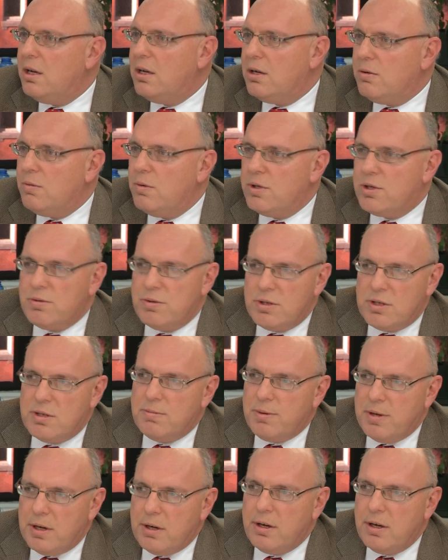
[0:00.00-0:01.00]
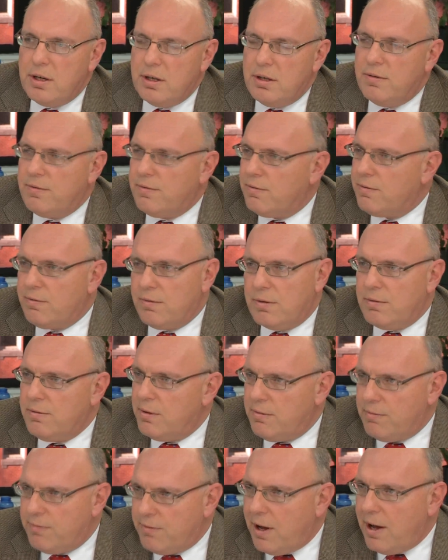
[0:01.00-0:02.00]
which was the period of
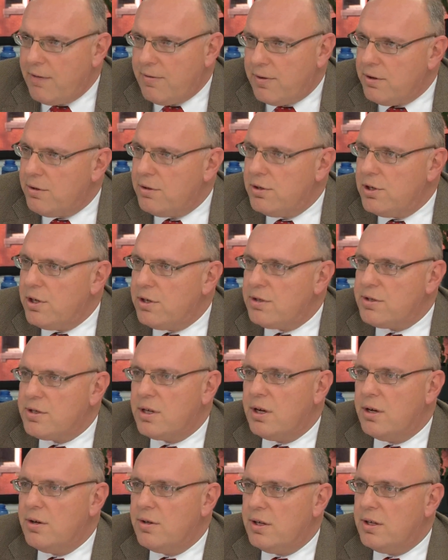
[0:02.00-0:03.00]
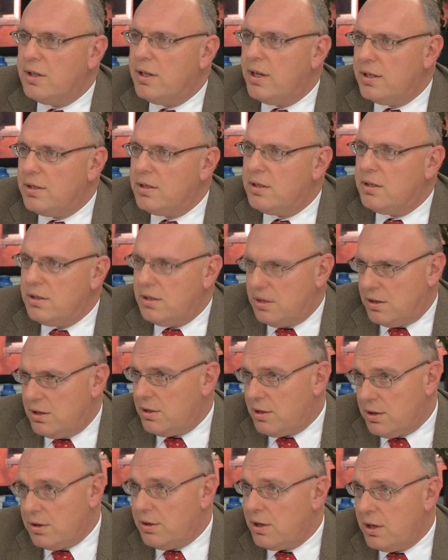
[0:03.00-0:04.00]
500 years ago that led to the
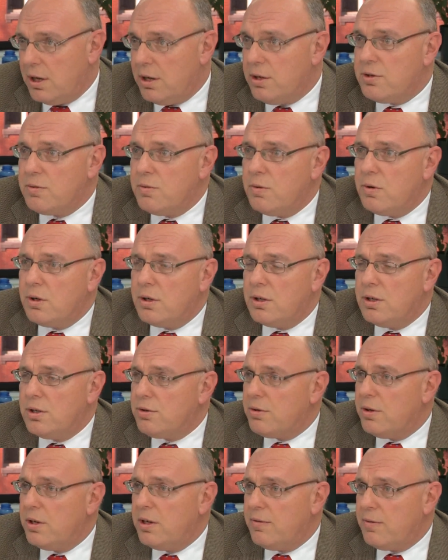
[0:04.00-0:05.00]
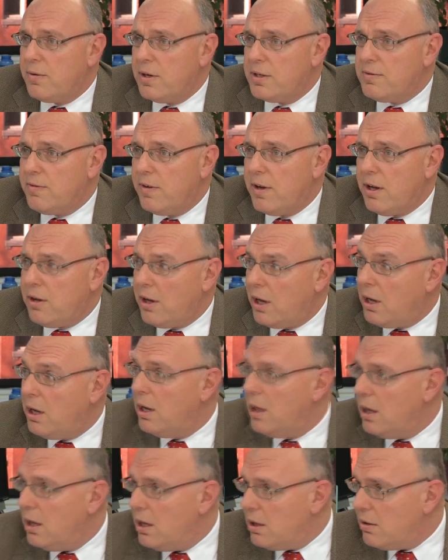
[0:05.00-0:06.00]
30 Years' War and the Treaty of Westphalia,
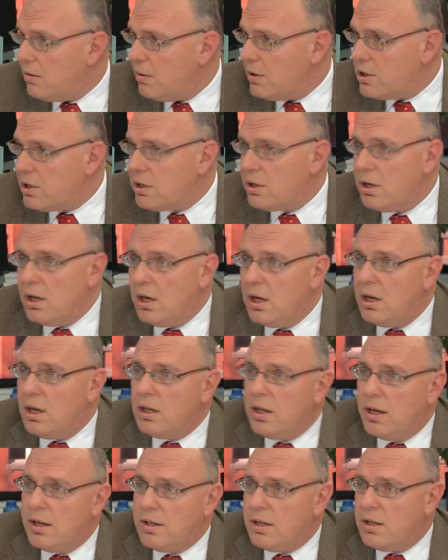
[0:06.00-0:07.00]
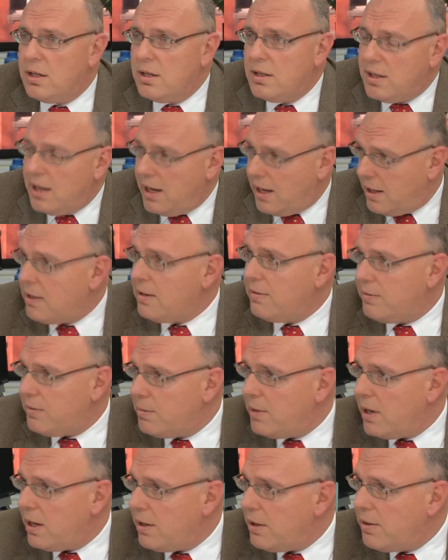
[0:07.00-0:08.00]
which led to the death of
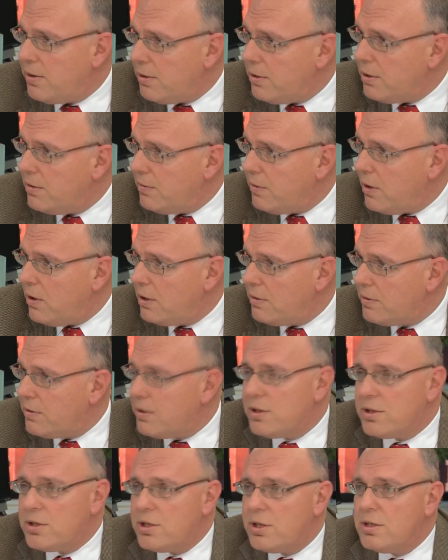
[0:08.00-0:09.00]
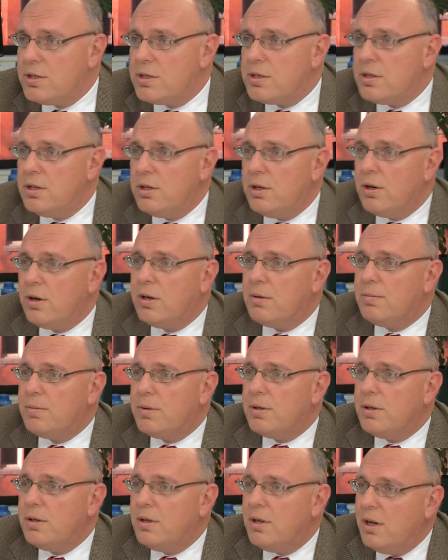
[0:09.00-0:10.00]
about a third of all of Christians in Europe,
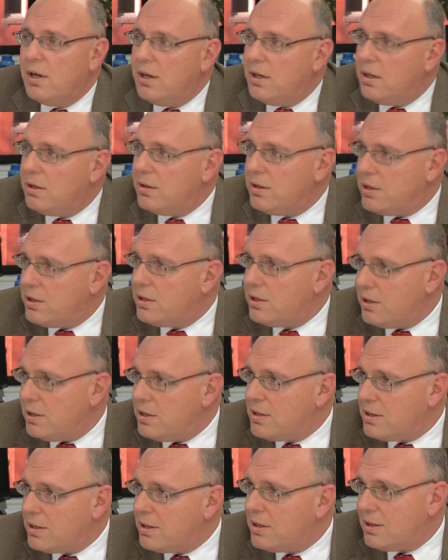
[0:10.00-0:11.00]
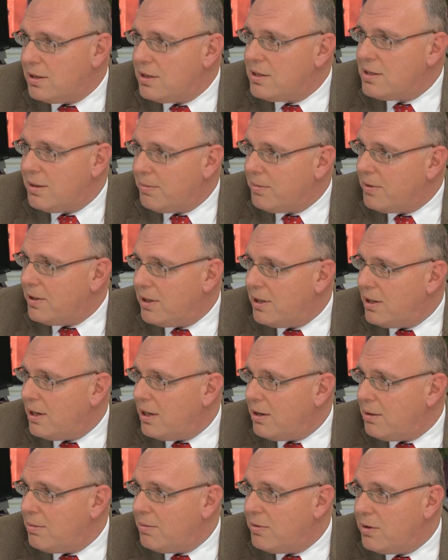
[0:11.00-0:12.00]
which is something the
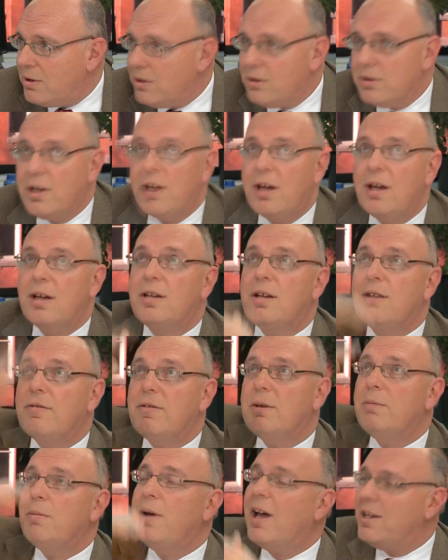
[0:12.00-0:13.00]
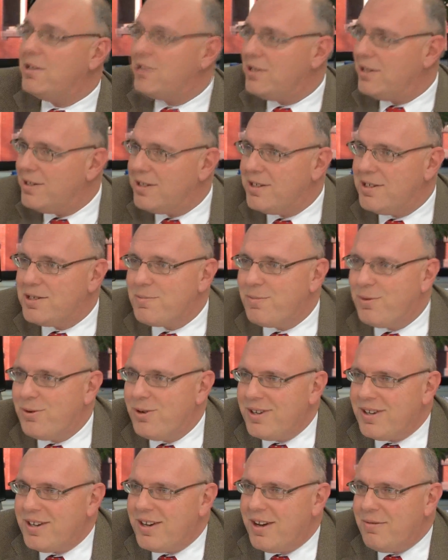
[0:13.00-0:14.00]
Arab world can't even imagine at this
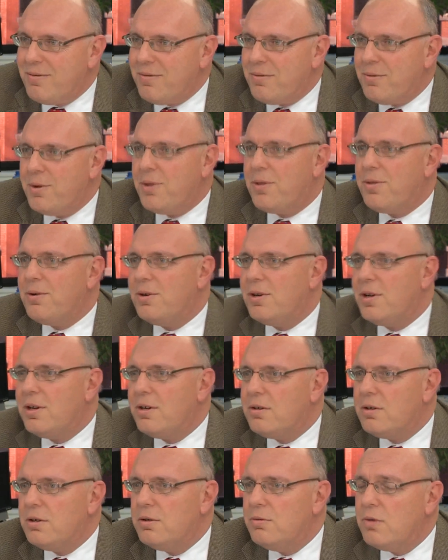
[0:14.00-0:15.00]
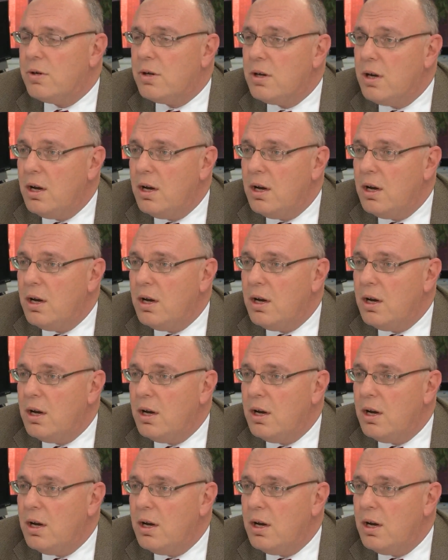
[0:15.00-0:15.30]
point, to have 1/3 killed in war.